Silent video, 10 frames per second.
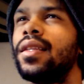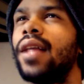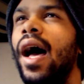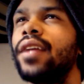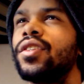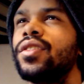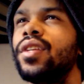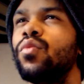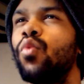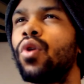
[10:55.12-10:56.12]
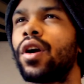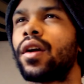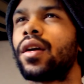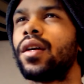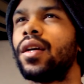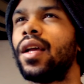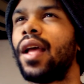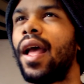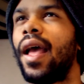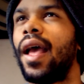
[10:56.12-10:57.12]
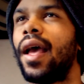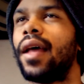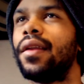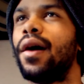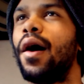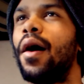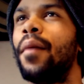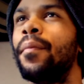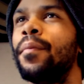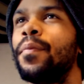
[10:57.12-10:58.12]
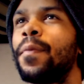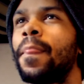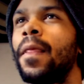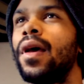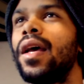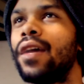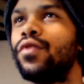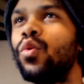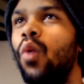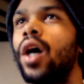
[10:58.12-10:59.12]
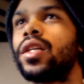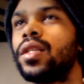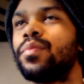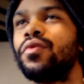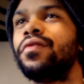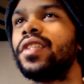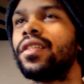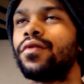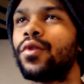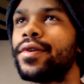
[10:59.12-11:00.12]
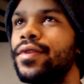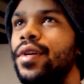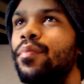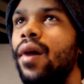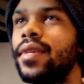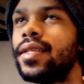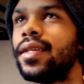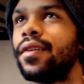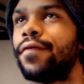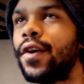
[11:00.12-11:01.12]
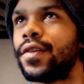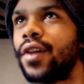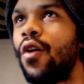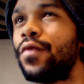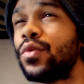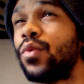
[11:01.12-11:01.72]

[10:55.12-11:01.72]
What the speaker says: that just didn't work. And if you watch this movie, then of course you could probably see it for yourself as